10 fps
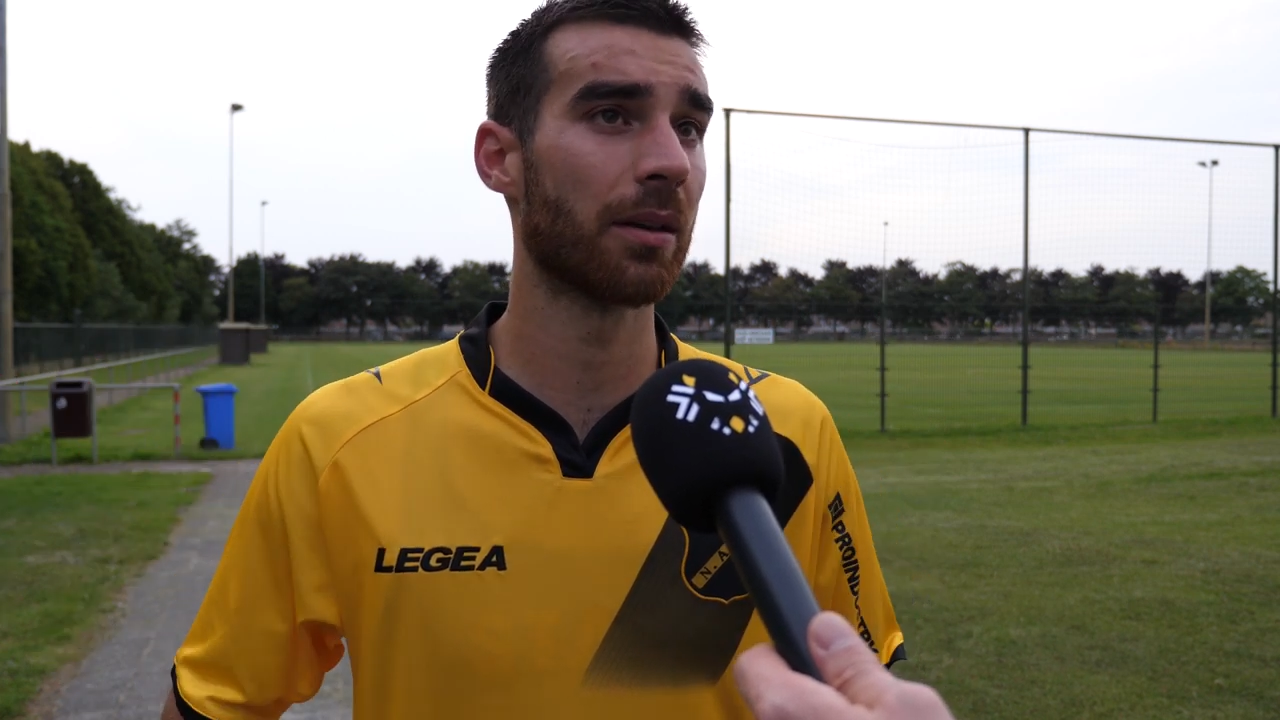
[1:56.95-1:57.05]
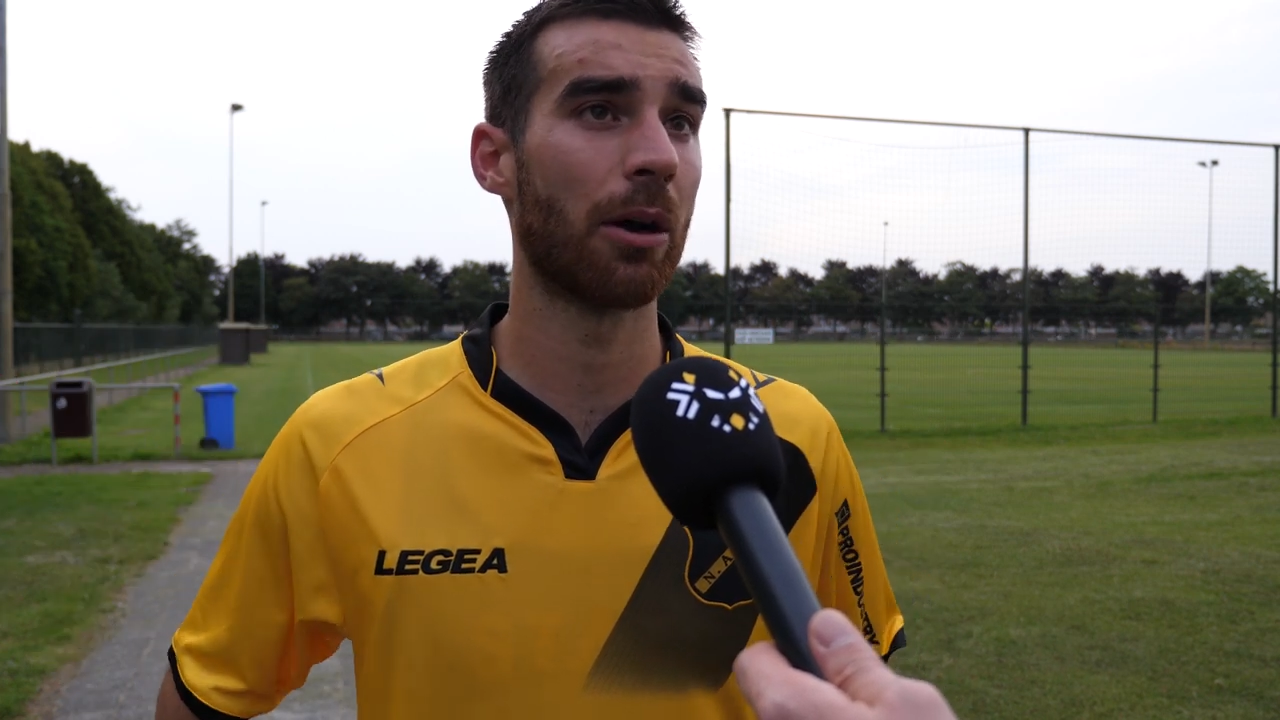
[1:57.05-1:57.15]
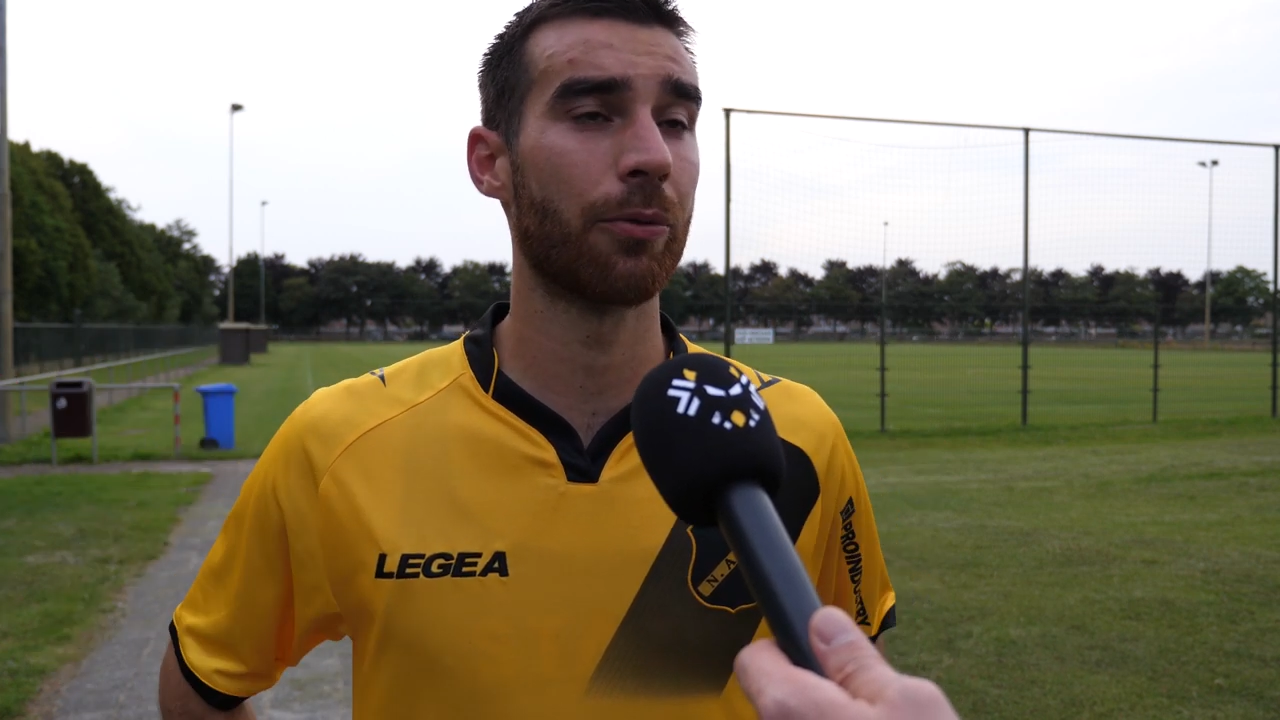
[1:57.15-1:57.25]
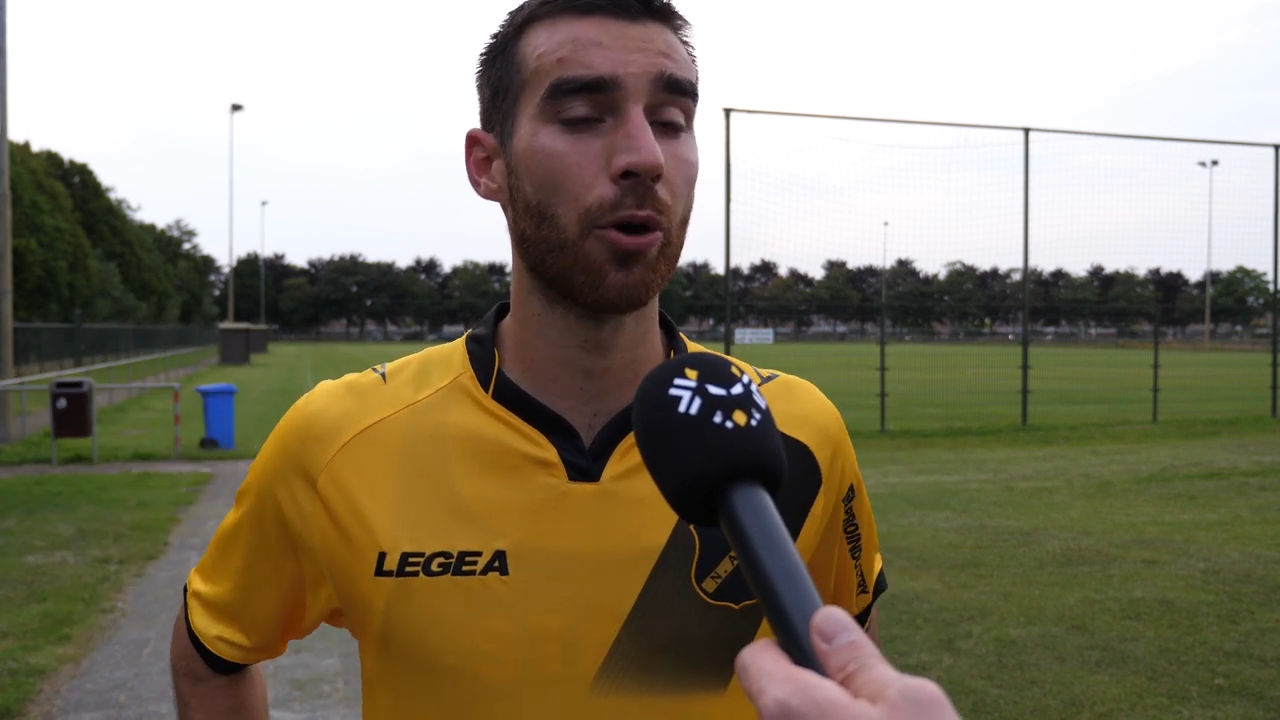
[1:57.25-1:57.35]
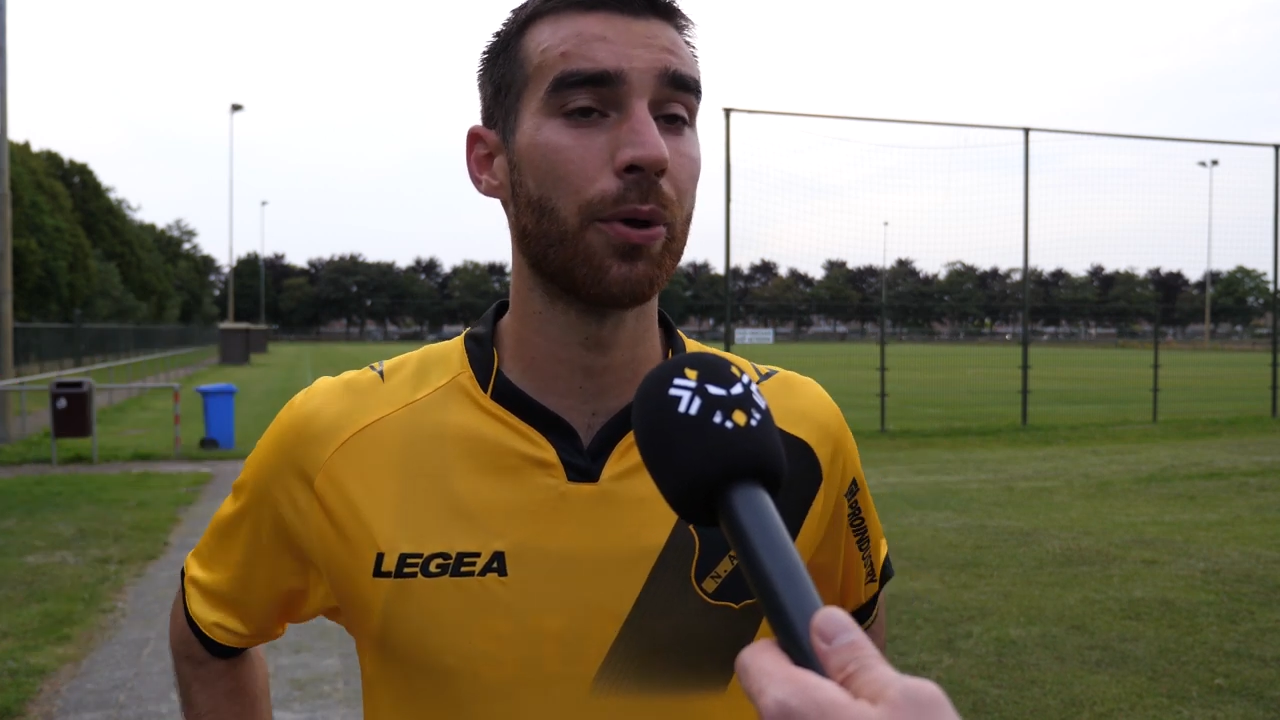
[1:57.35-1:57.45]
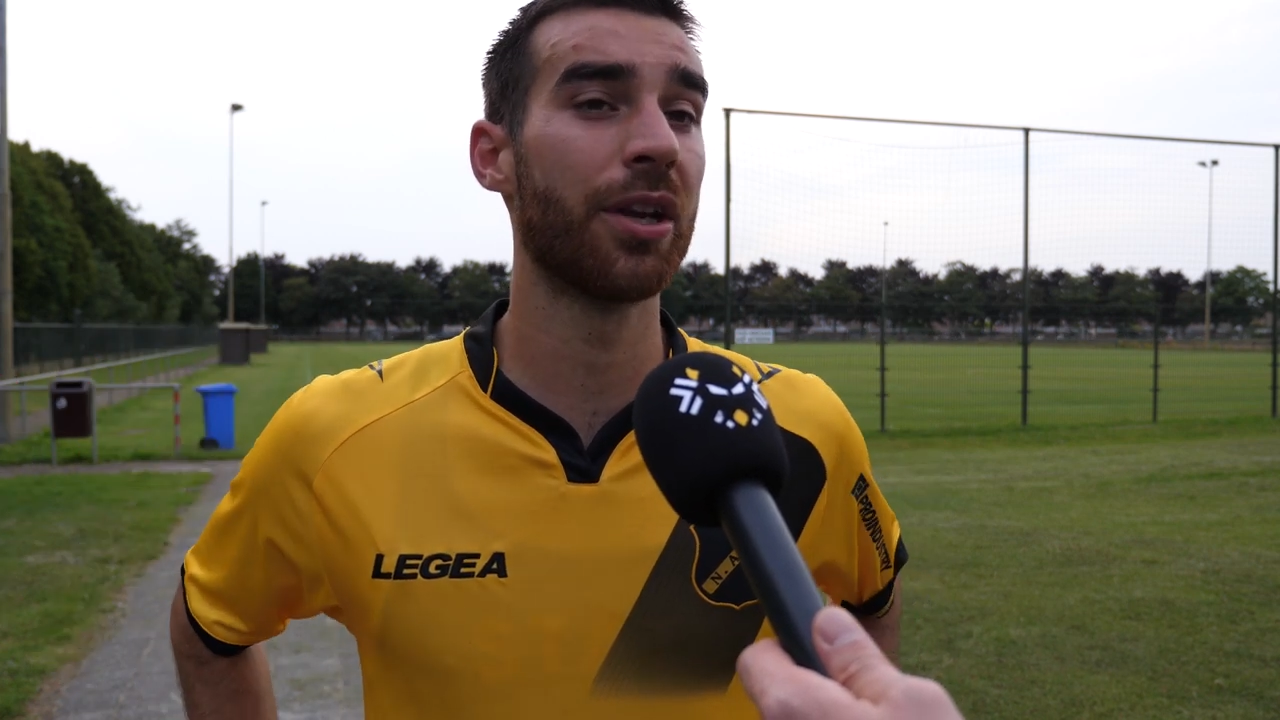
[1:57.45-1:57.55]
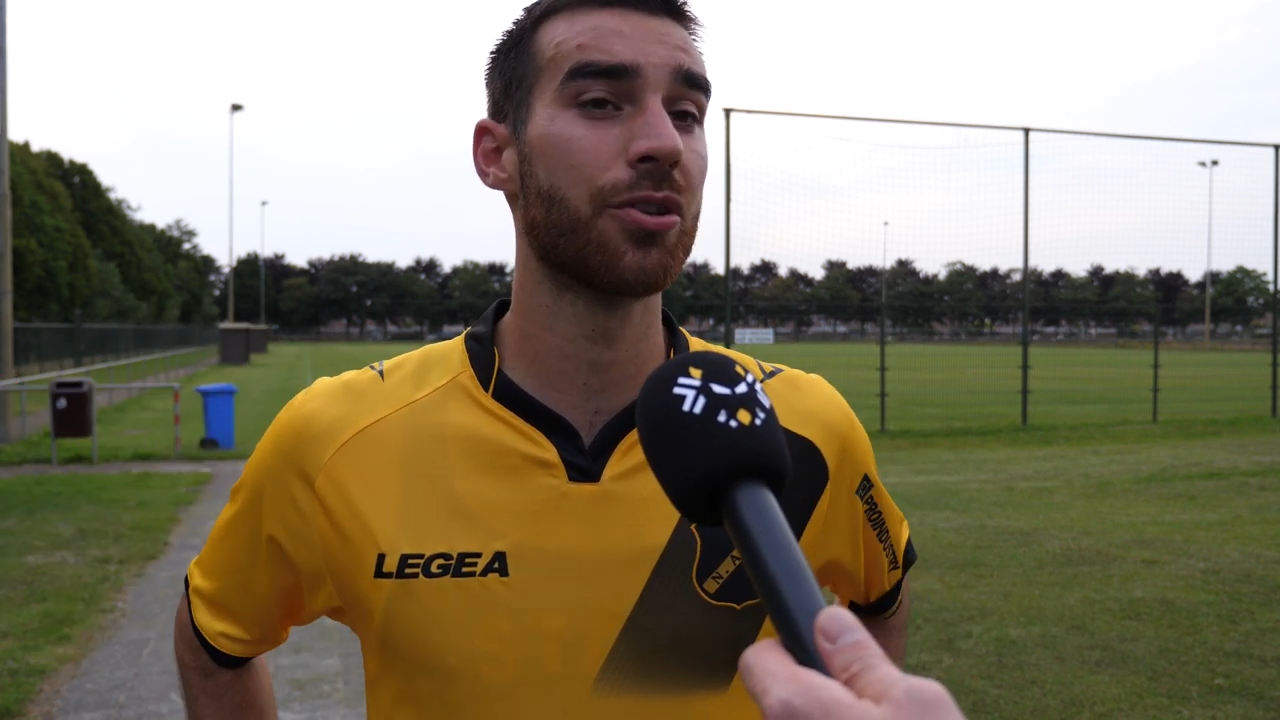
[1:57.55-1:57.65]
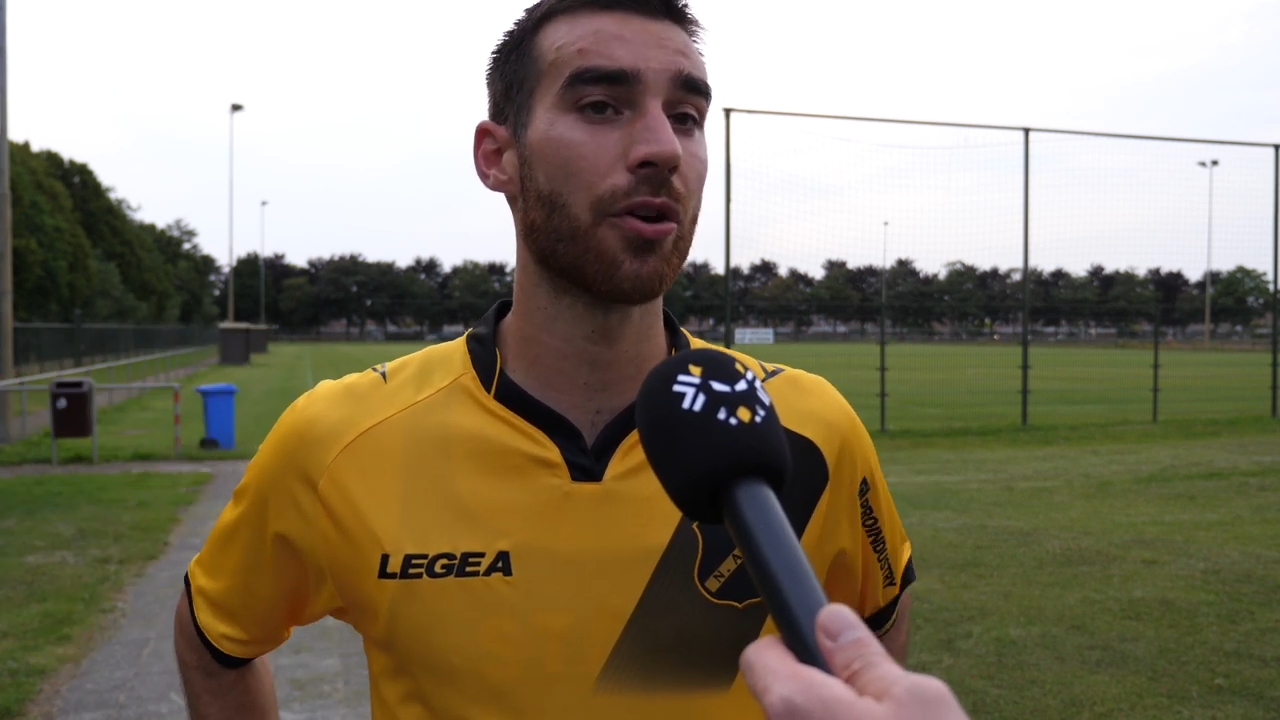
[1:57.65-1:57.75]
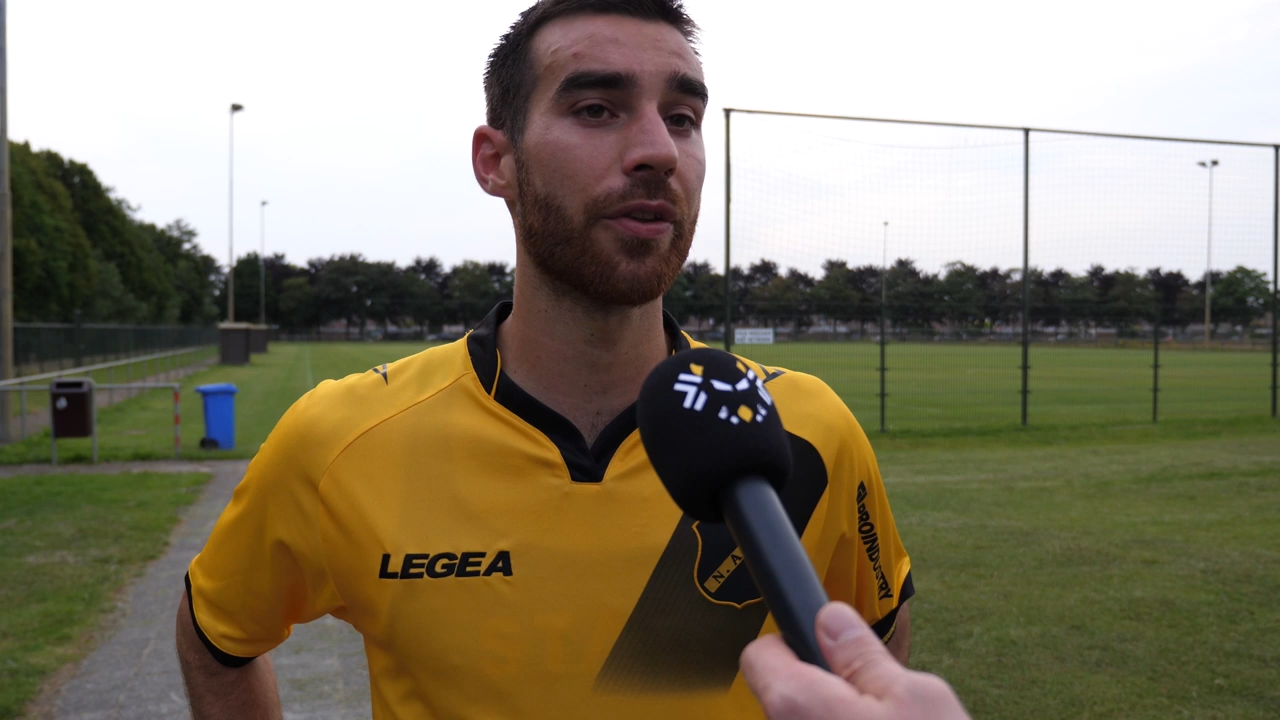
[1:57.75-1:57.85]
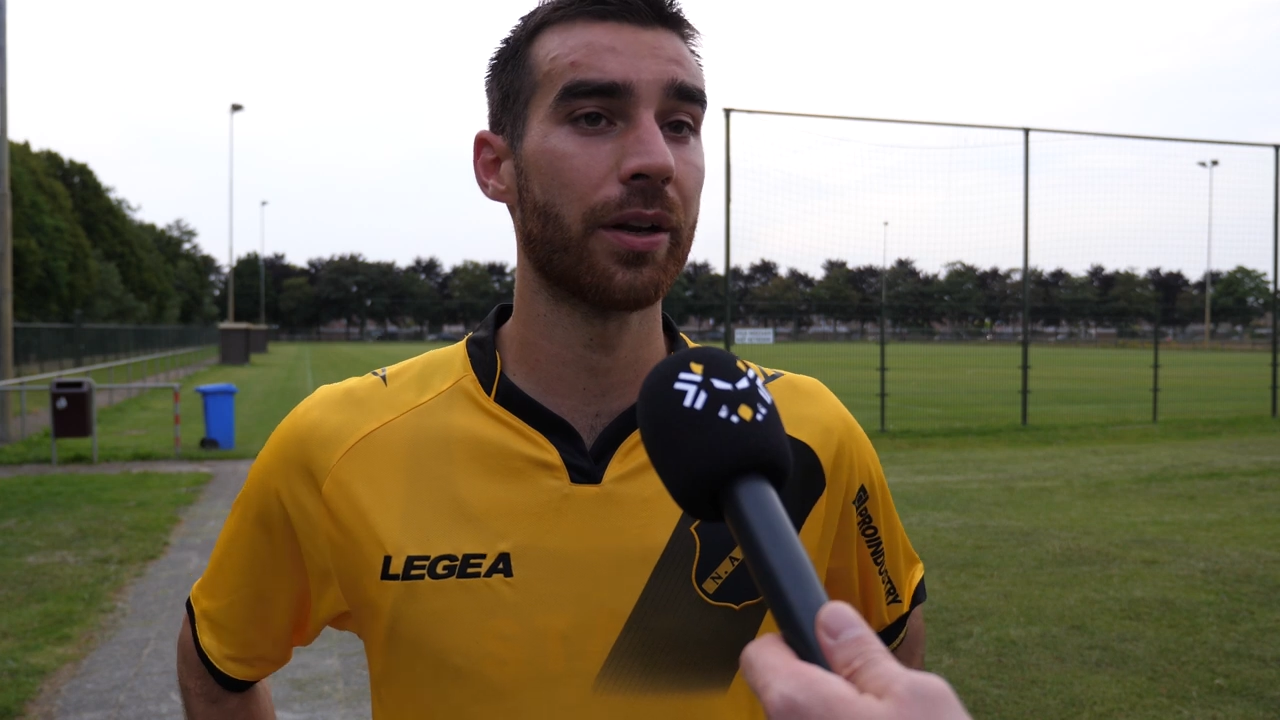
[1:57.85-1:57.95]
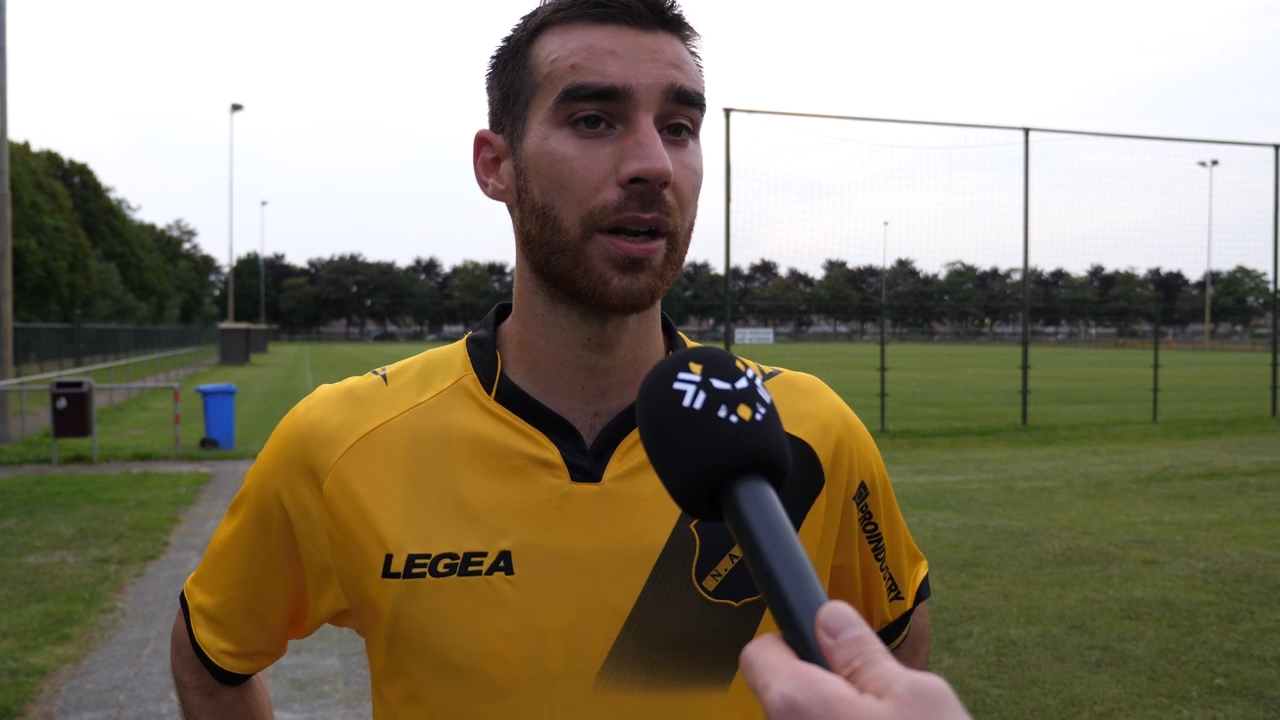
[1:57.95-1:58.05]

about knowing each other,